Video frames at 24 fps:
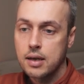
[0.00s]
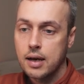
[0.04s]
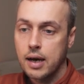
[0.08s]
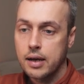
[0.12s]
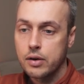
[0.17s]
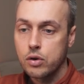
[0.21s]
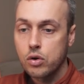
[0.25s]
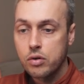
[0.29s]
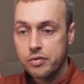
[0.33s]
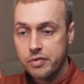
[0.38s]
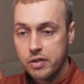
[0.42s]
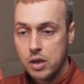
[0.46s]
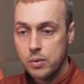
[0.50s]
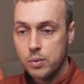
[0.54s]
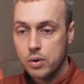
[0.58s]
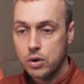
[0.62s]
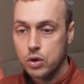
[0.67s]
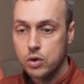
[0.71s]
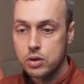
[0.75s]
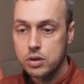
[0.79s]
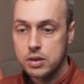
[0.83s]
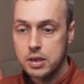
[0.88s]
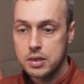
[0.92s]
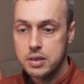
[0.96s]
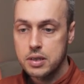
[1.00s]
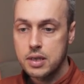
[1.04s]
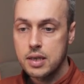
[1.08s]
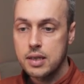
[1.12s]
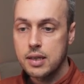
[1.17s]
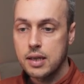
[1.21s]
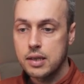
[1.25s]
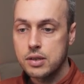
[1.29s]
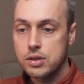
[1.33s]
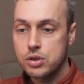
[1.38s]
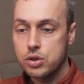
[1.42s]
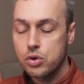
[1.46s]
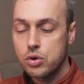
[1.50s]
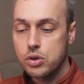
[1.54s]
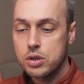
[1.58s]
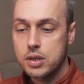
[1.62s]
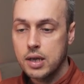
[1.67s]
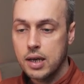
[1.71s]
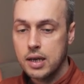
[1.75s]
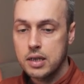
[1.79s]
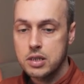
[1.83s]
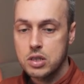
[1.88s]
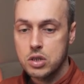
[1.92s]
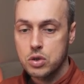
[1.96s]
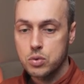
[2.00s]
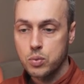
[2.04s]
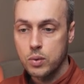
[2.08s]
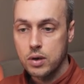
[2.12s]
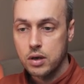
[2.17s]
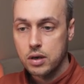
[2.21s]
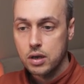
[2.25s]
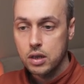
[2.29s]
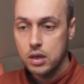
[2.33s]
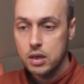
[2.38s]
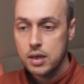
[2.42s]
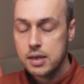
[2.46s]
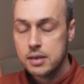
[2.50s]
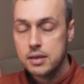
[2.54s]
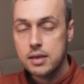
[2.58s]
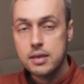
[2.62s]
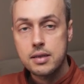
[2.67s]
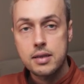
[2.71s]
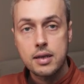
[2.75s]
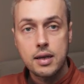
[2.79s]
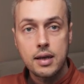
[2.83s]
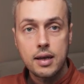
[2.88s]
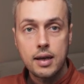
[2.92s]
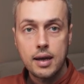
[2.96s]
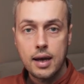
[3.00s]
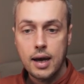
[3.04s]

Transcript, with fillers: and hopefully we're going to see that two tests were collected